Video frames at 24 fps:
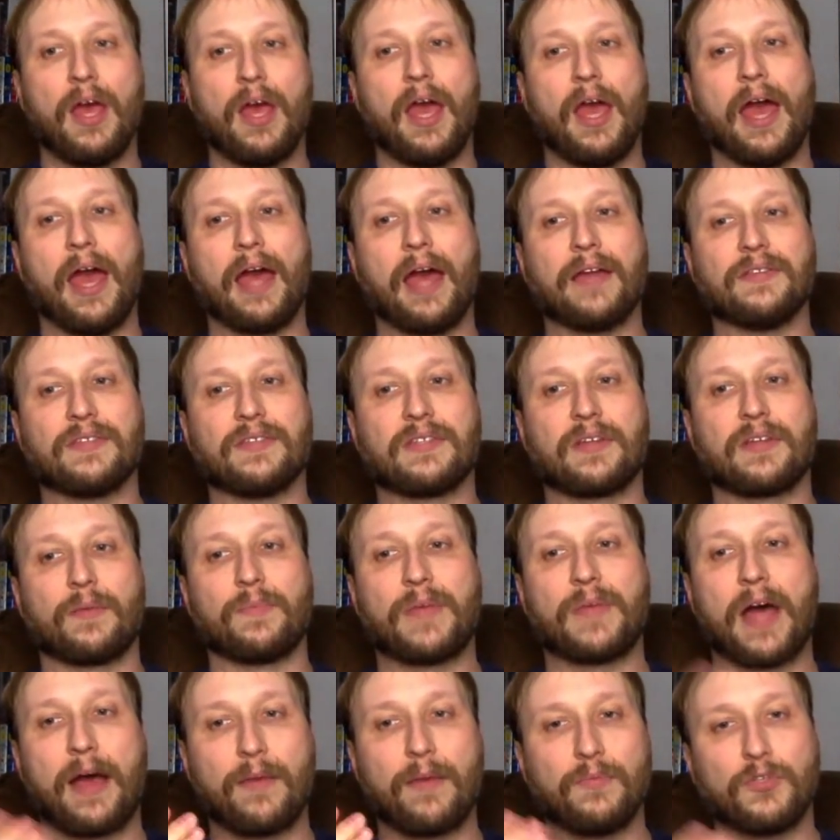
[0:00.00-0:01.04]
And
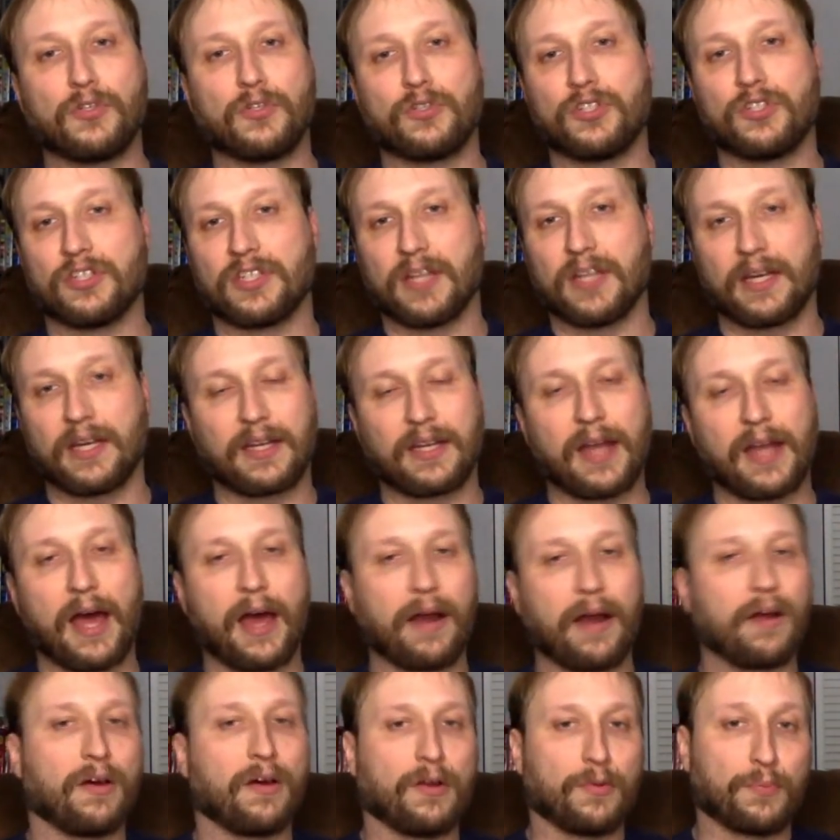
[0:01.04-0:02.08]
sometimes you're just like
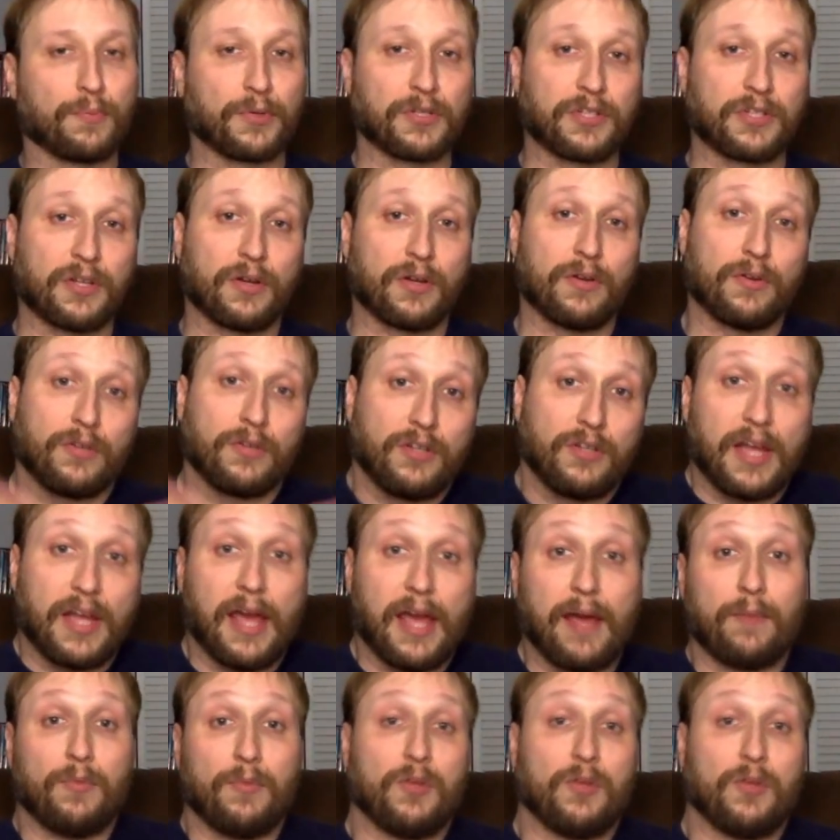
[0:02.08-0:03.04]
not 100% on your game.